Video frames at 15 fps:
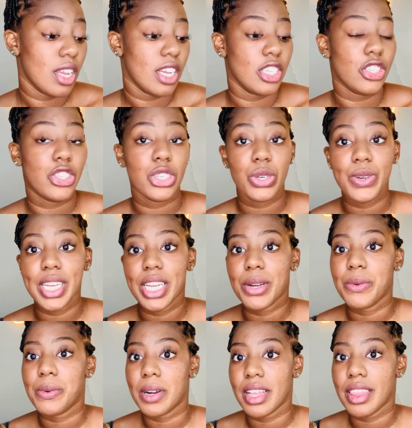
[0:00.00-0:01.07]
doing
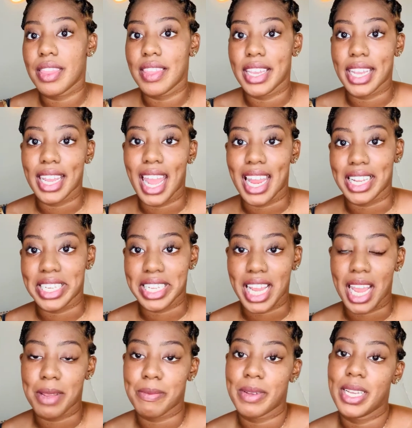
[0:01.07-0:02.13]
one thing at a
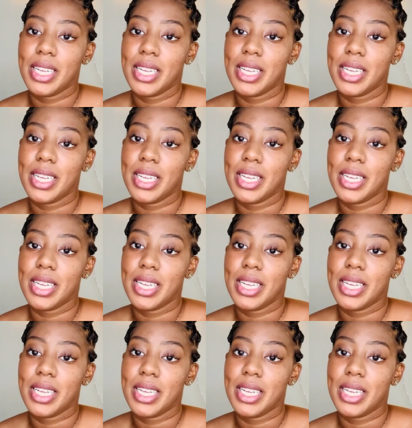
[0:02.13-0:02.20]
time.